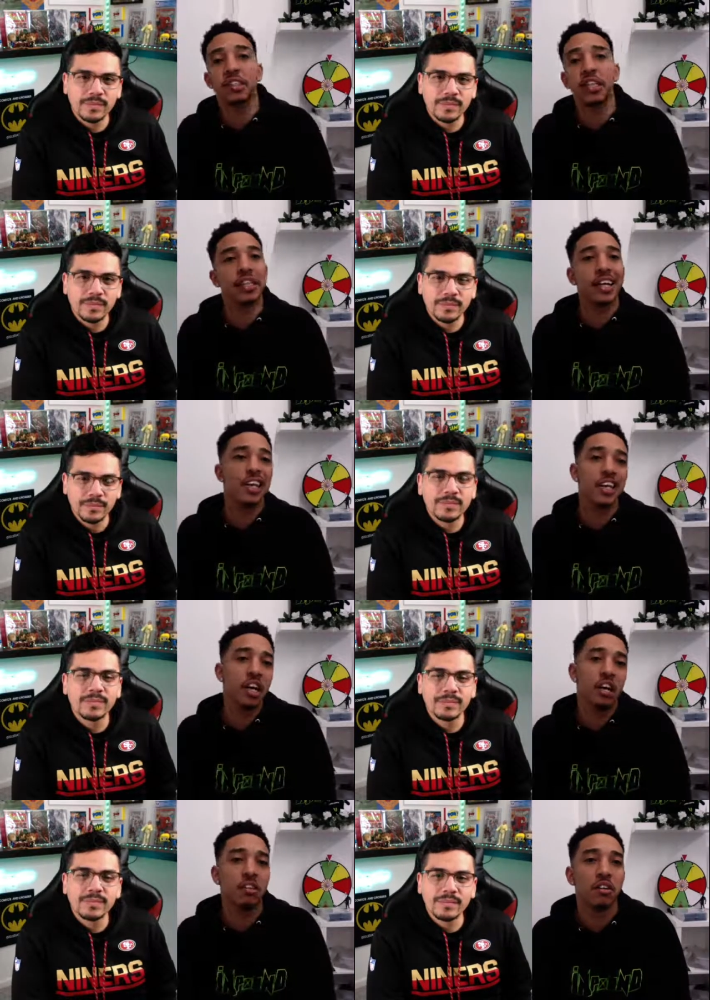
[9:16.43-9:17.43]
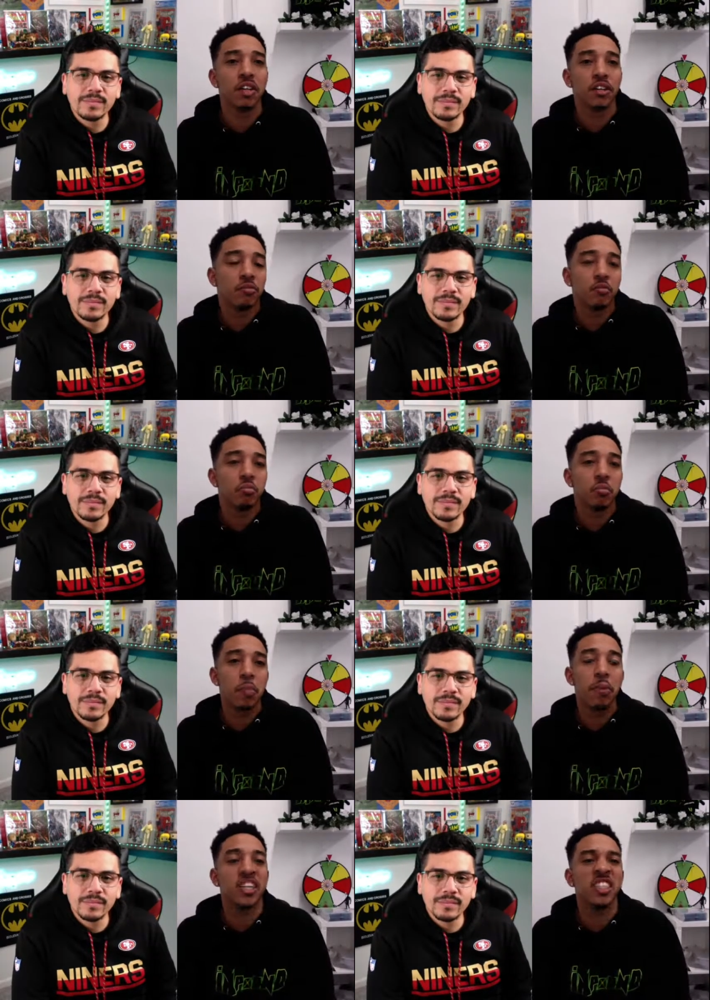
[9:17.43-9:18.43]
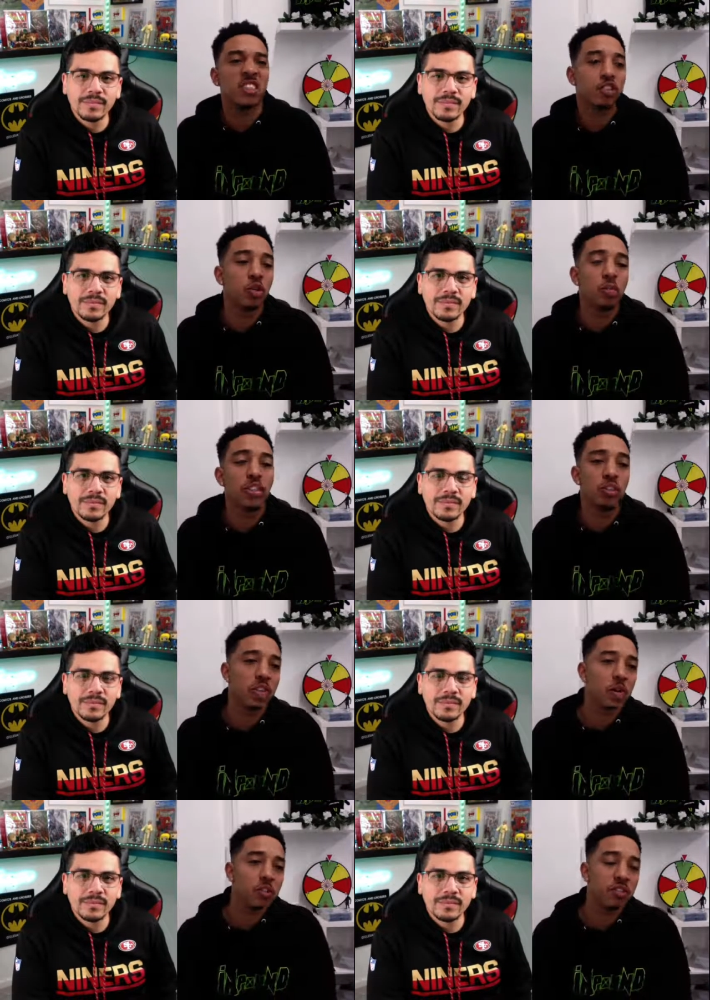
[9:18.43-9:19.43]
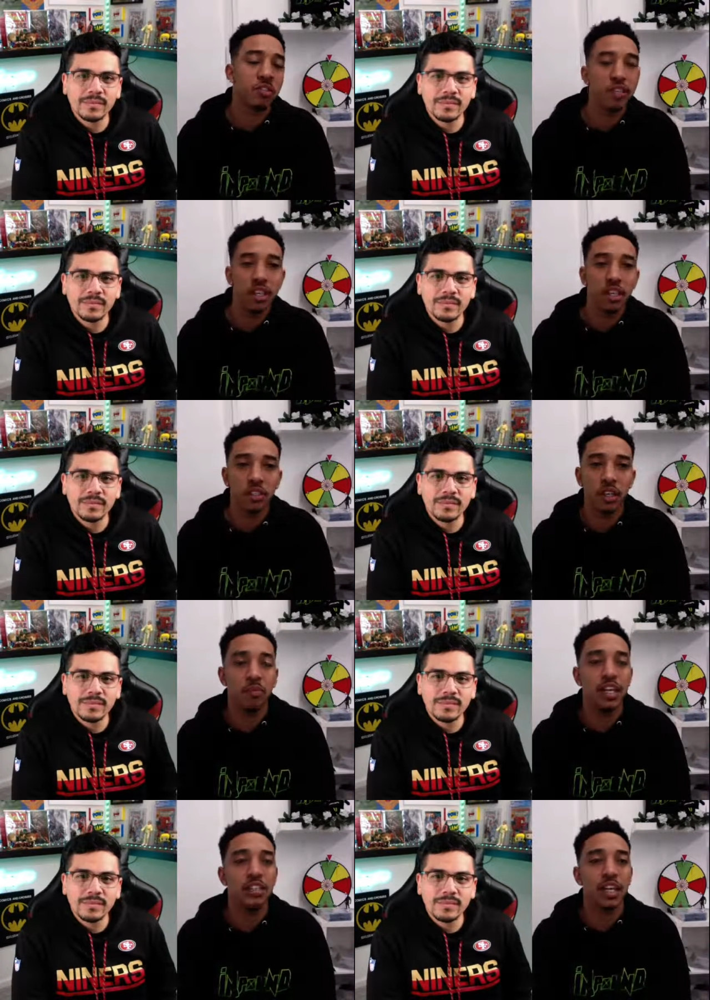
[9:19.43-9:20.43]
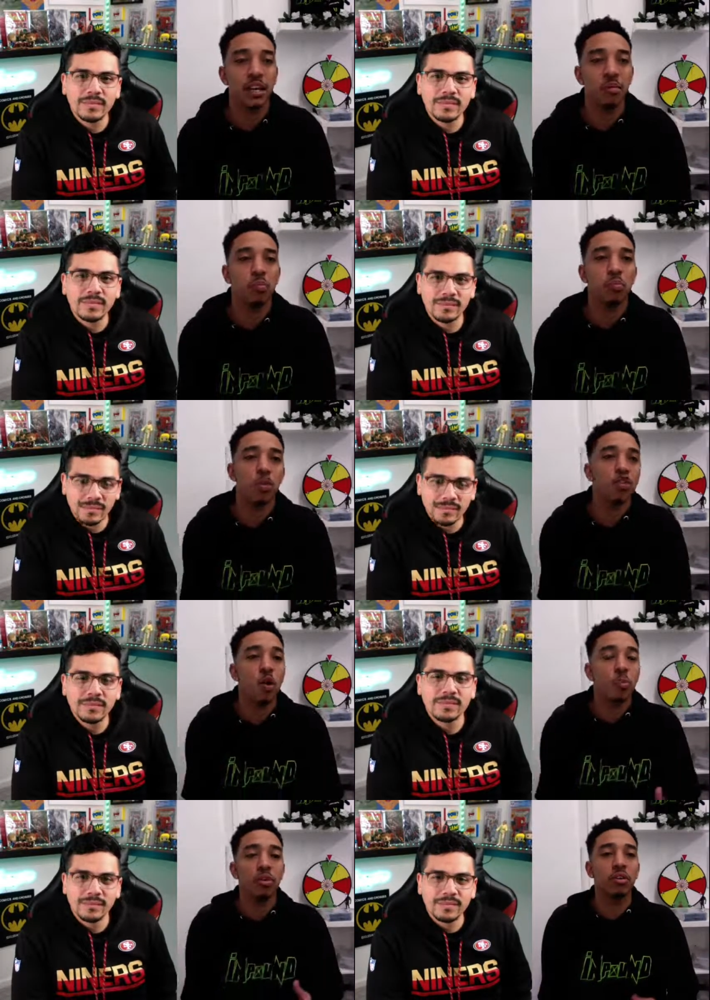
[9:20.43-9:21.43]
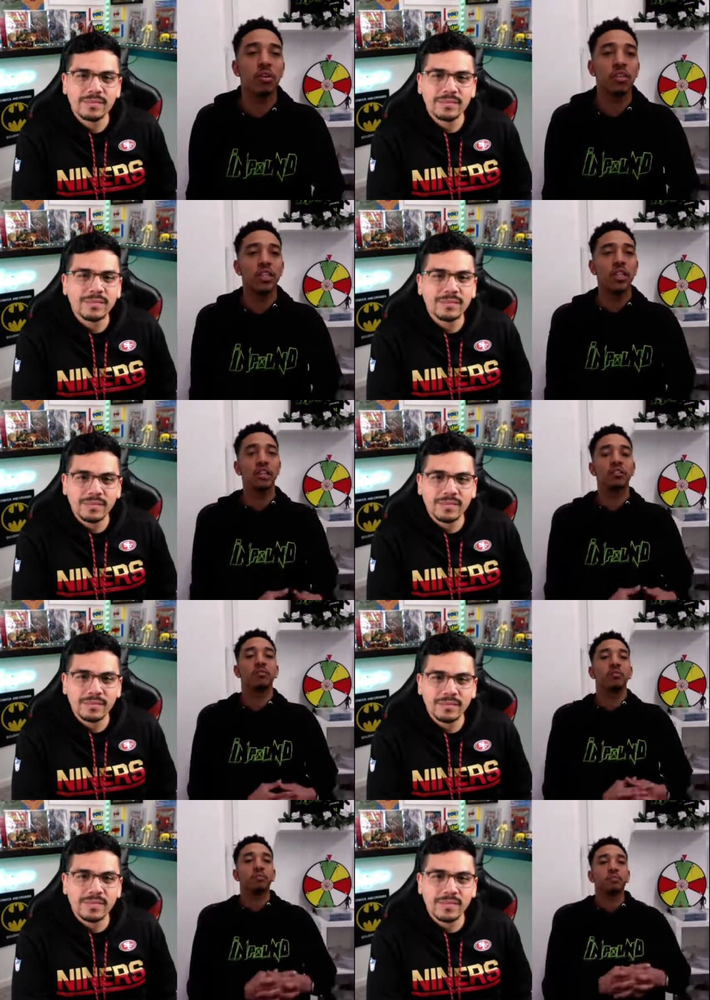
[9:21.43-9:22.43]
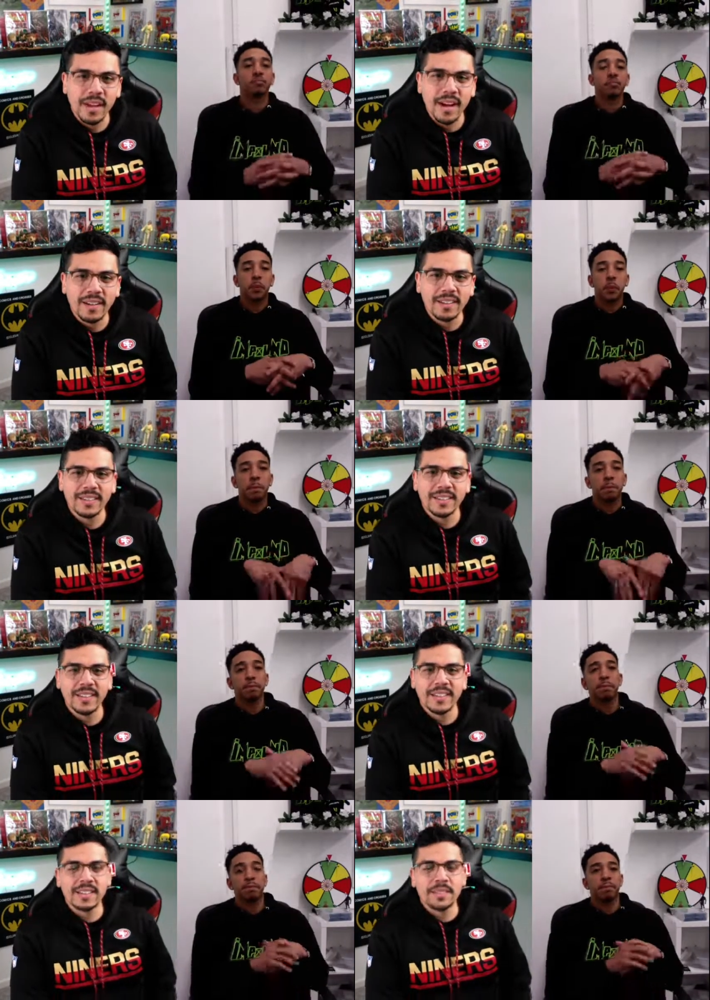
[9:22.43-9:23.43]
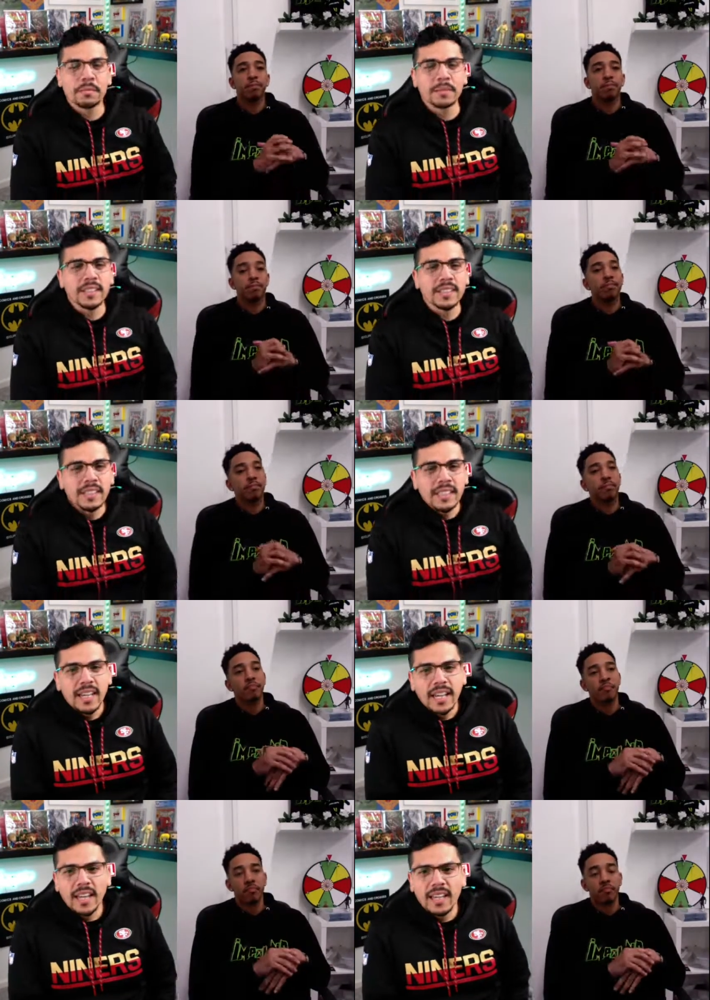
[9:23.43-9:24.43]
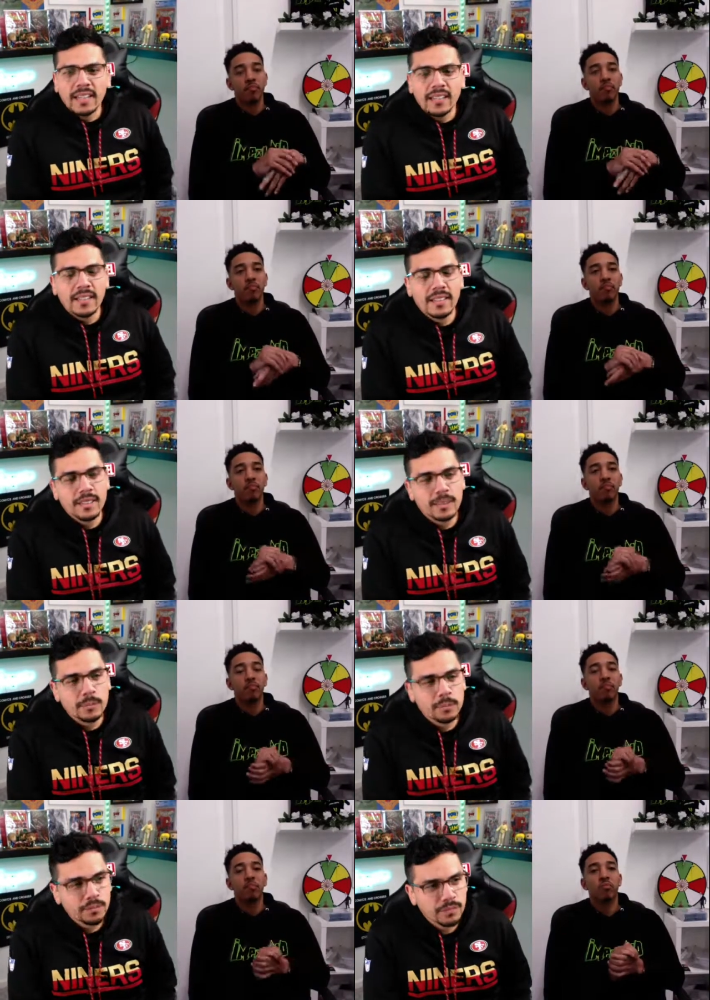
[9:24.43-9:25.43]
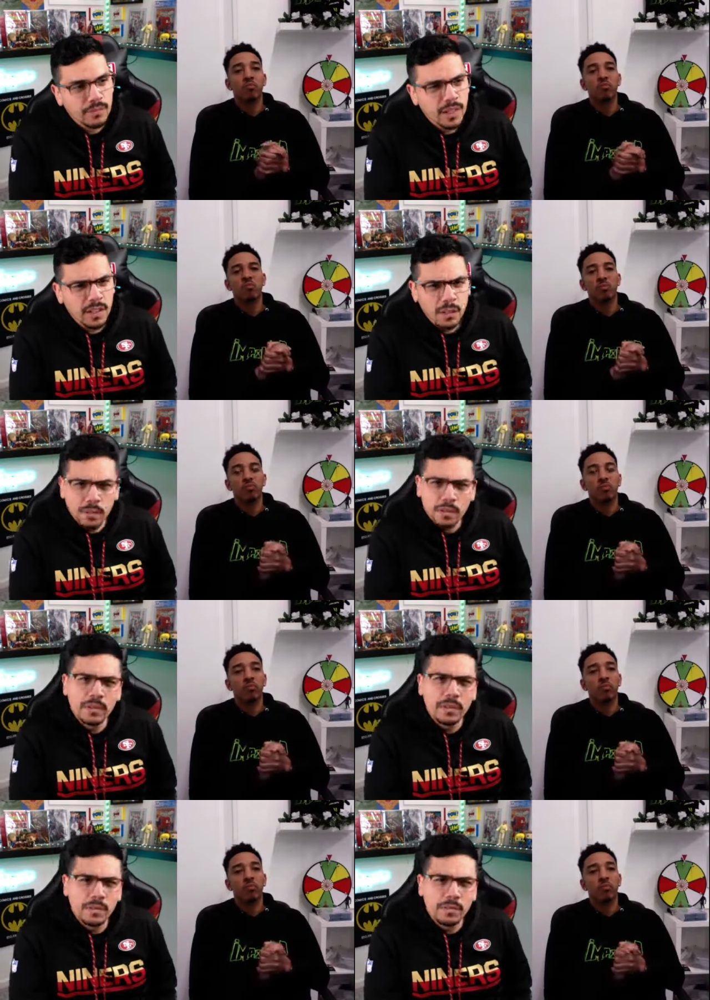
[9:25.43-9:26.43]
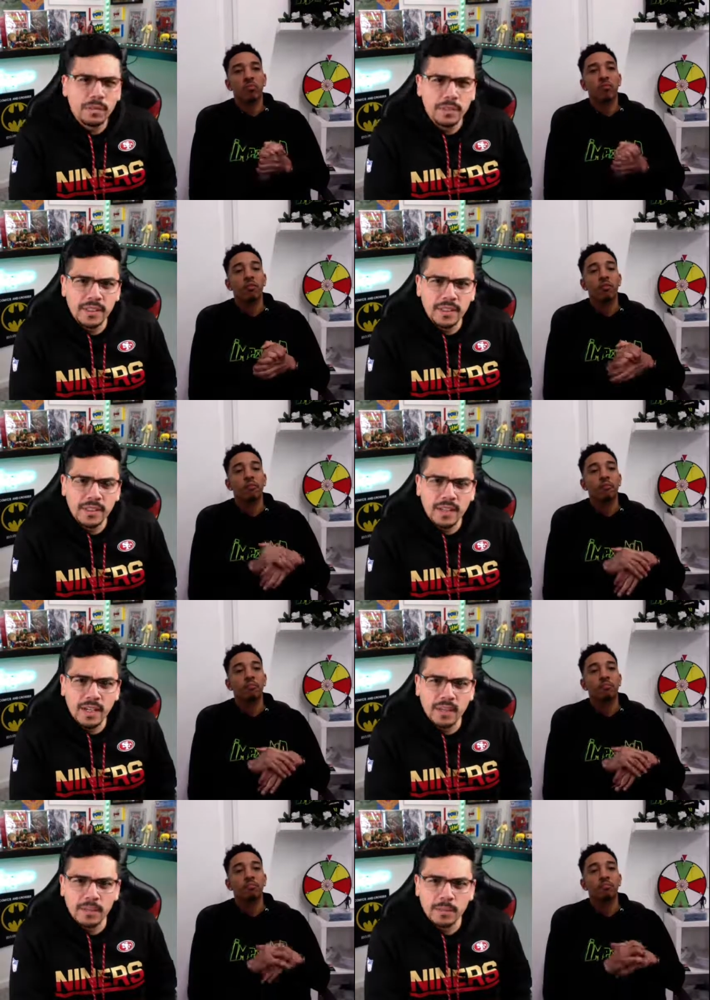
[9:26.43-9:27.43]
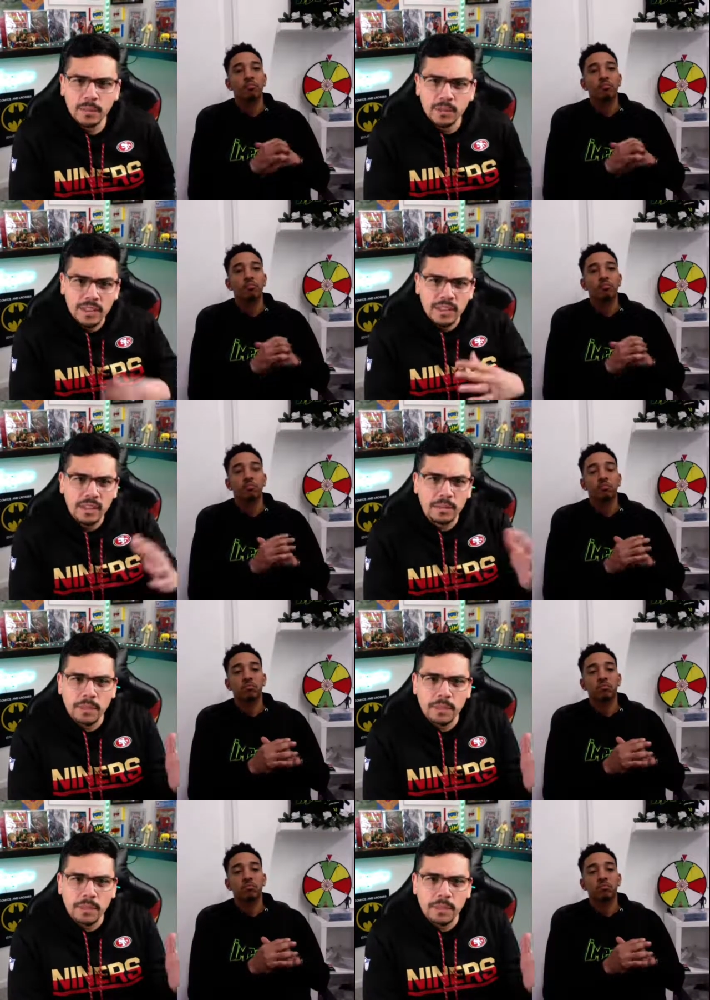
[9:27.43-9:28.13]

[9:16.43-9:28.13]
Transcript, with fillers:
Speaker 1: things like that, you know, they probably just assume we're shooting like a music video, something that's like normal, you know?
Speaker 2: Yeah, yeah, definitely and um, and you you come from a kind of the music scene